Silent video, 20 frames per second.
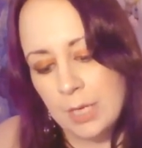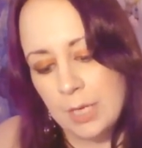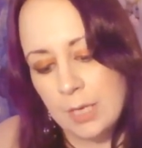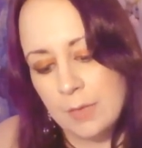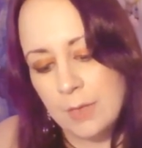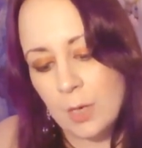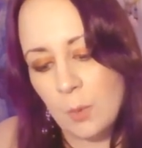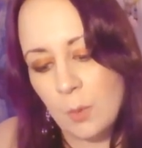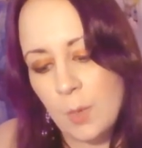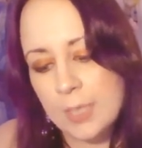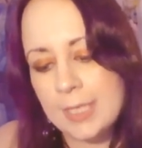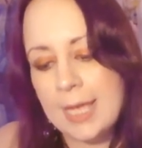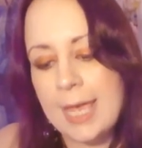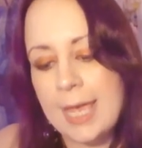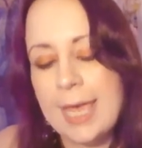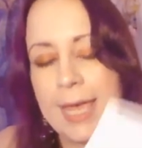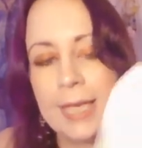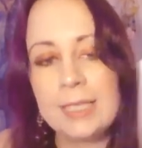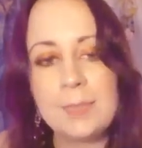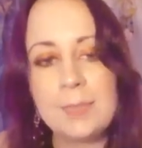There was a
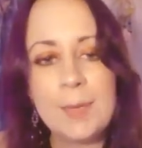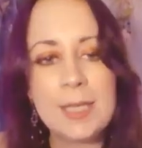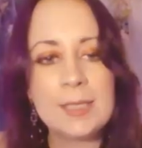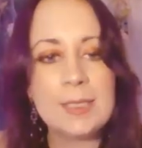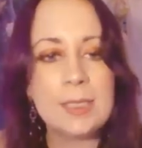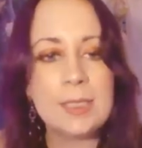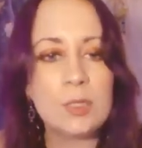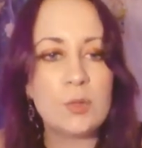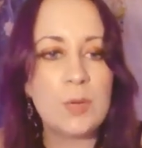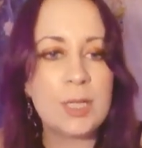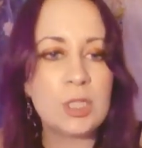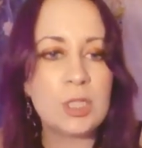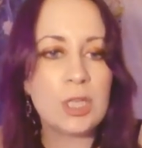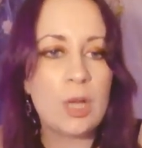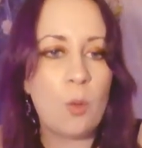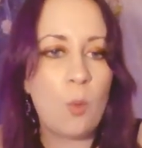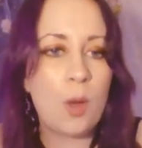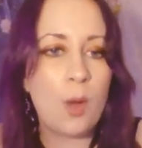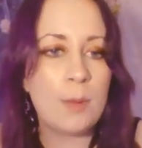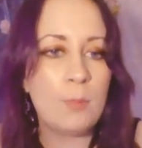hanged man situation at
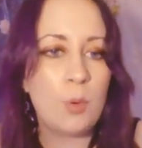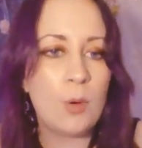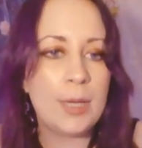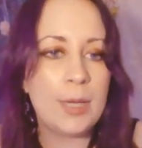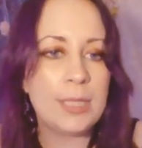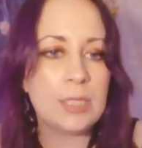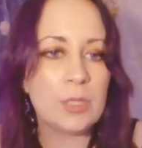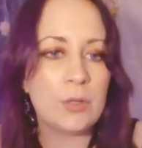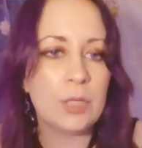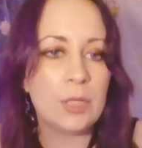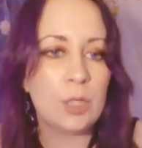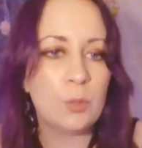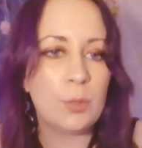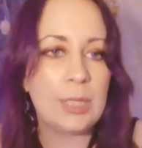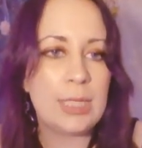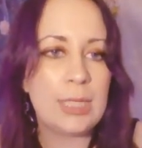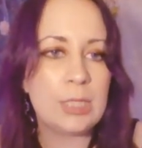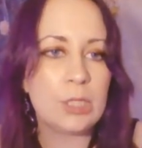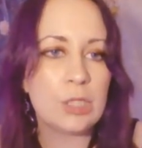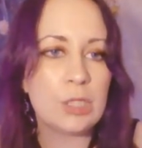one point during your
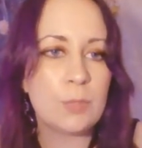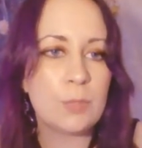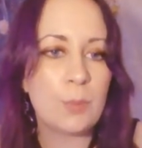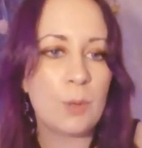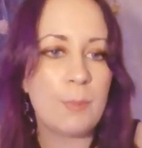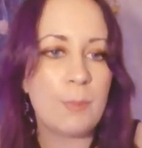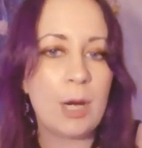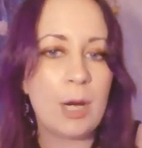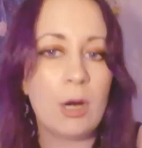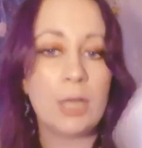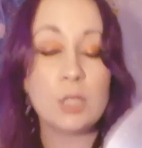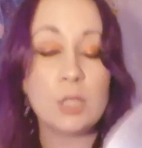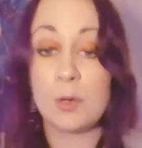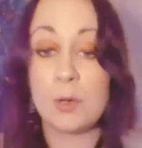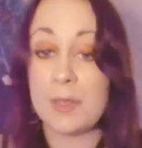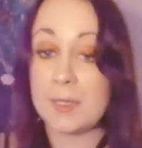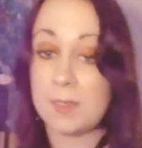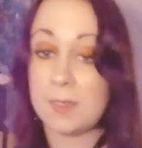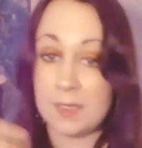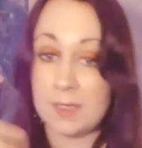relationship or marriage, or
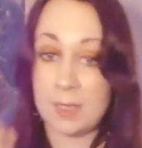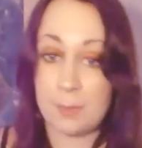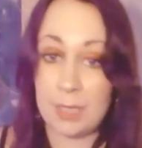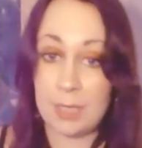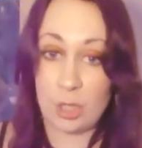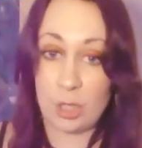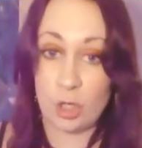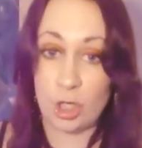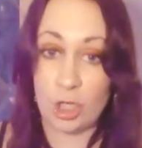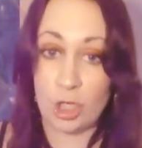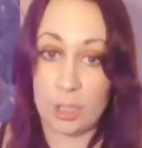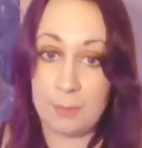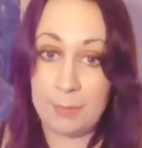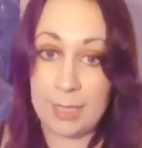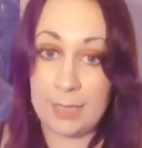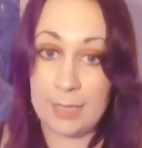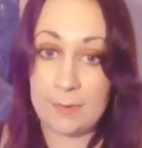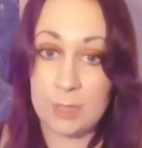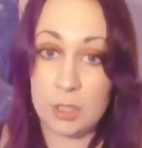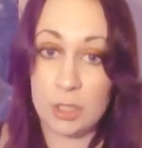this is somebody you're going to
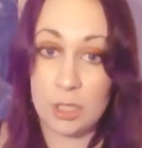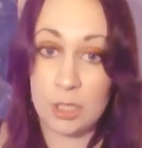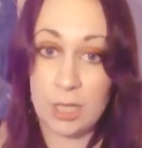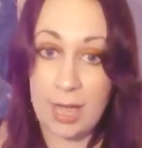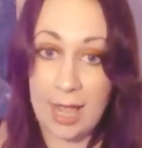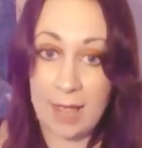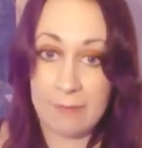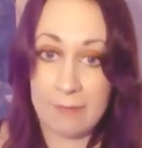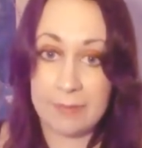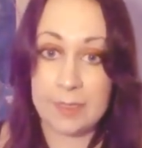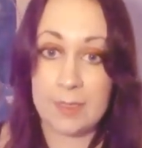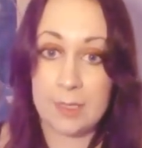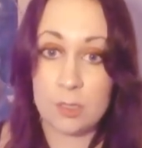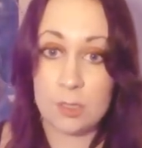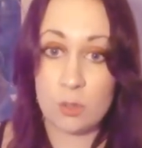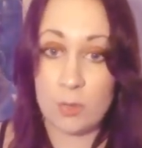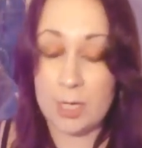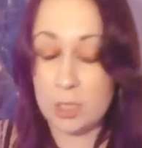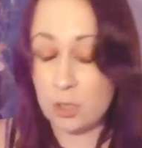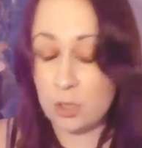meet that you're going to have the
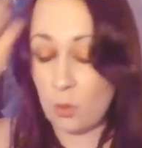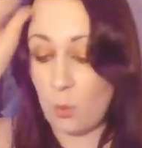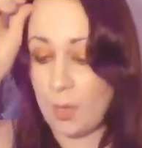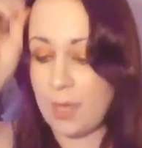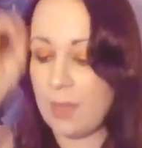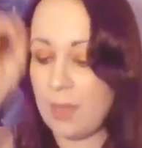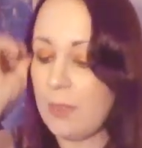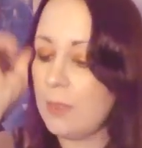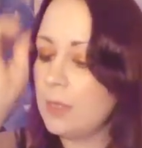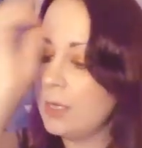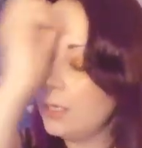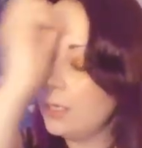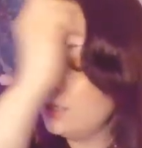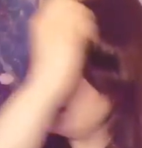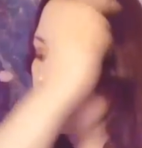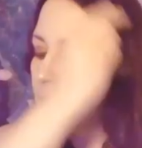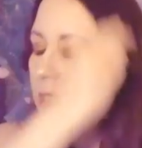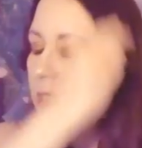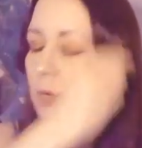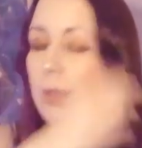situation with.
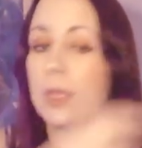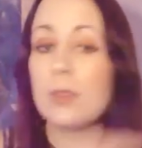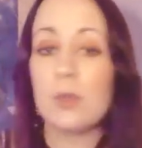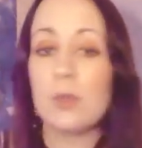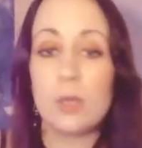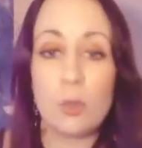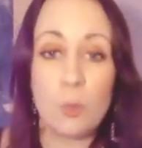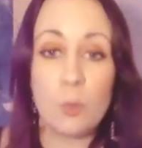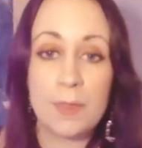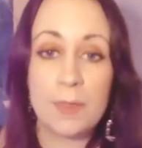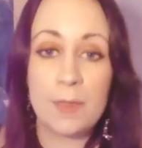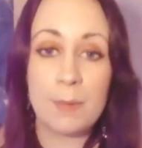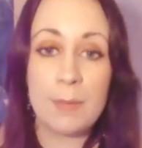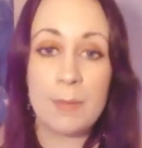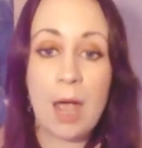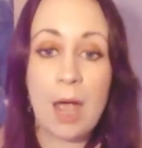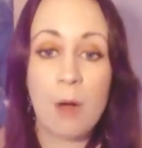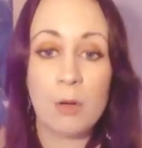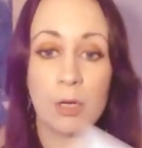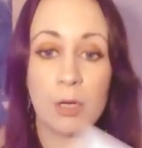So either you're with them
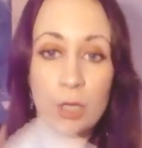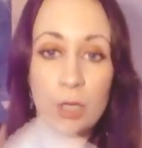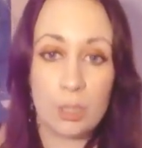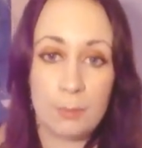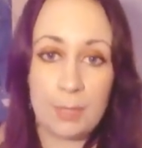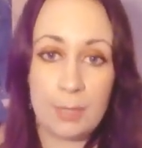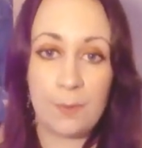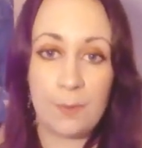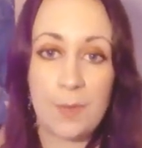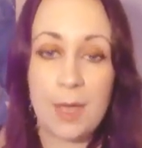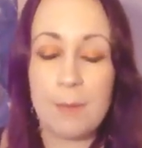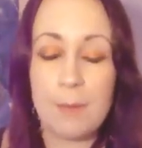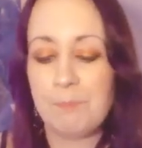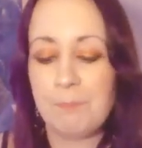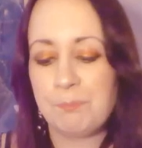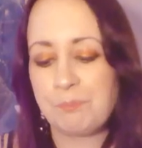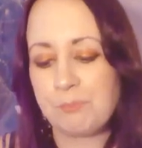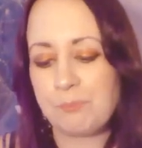now or you're going to meet them.